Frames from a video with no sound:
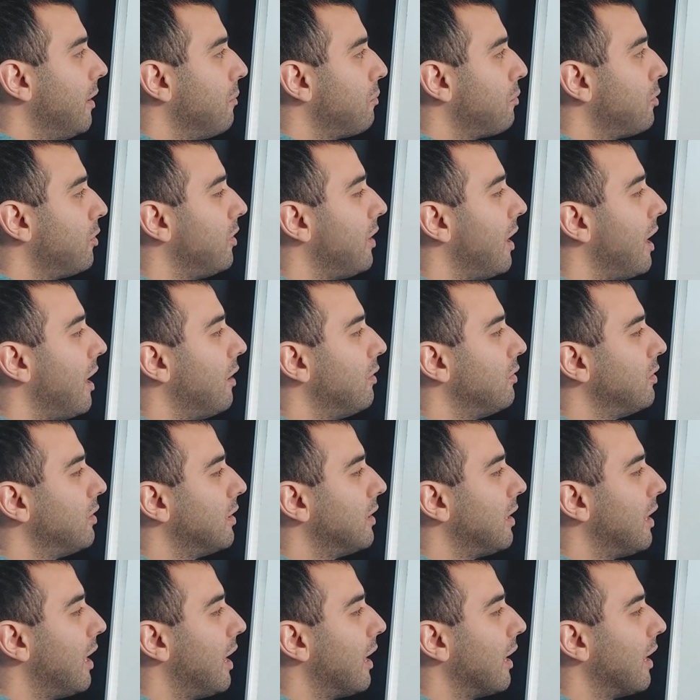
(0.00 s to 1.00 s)

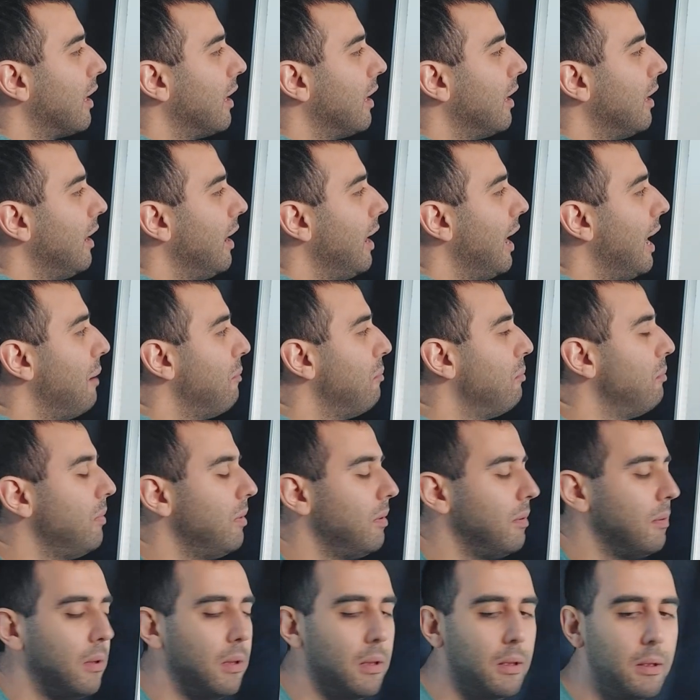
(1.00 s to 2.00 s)
pronounced like M,
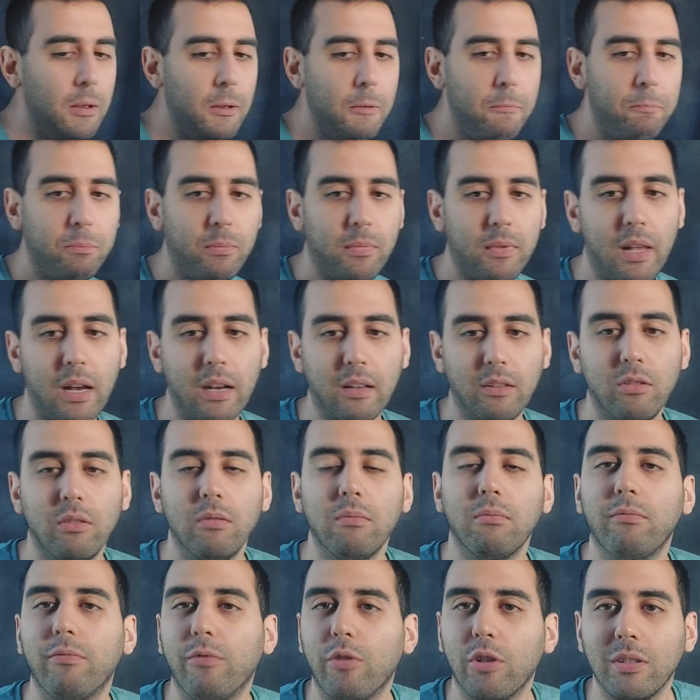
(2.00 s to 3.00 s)
like,
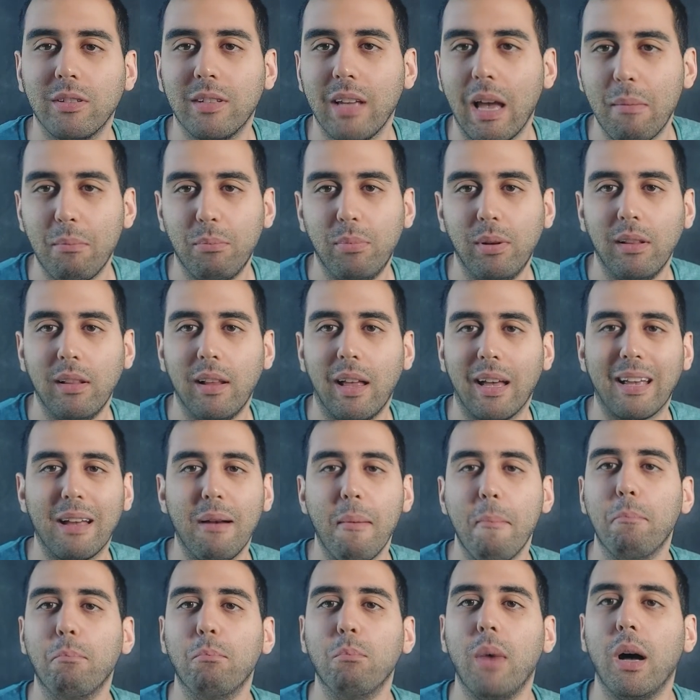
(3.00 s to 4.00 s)
for example, like
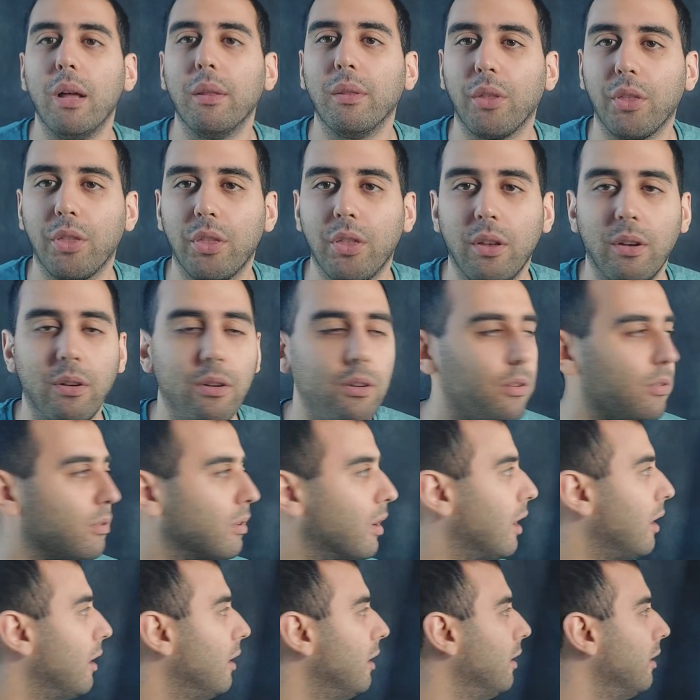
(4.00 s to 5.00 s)
month,
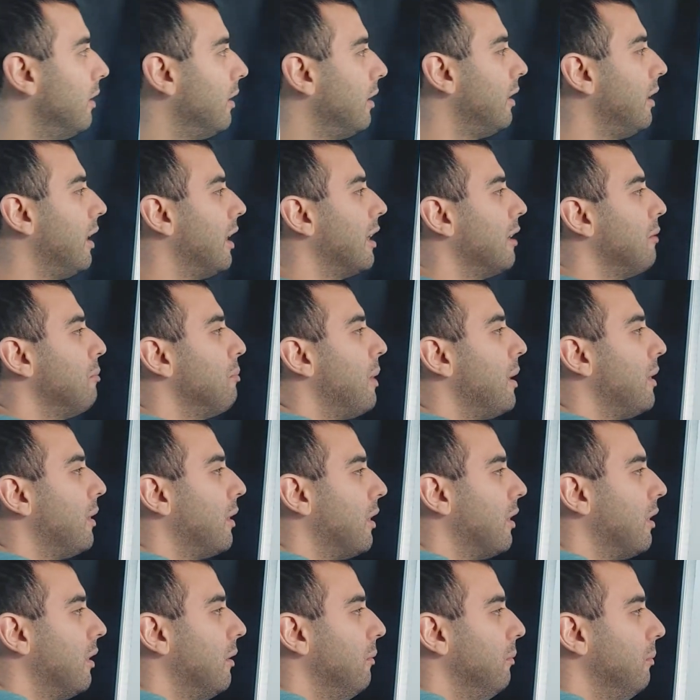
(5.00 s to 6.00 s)
okay, like
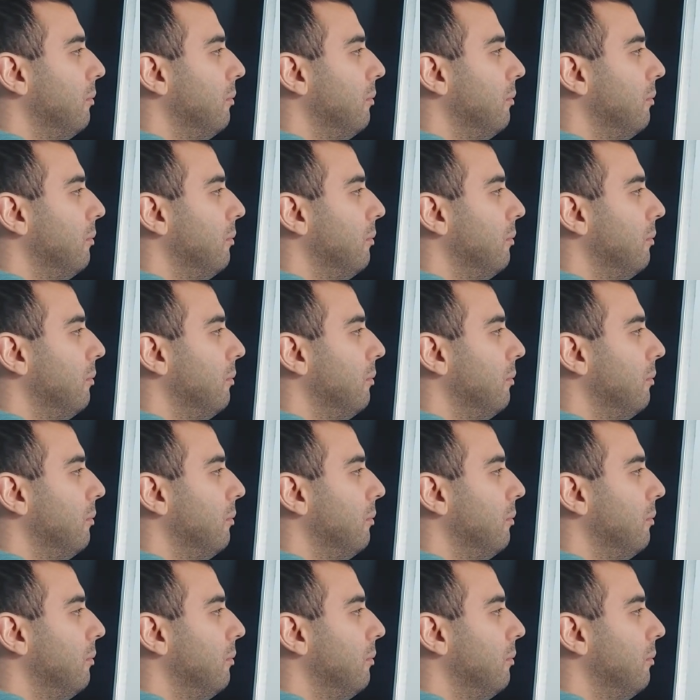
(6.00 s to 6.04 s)
month.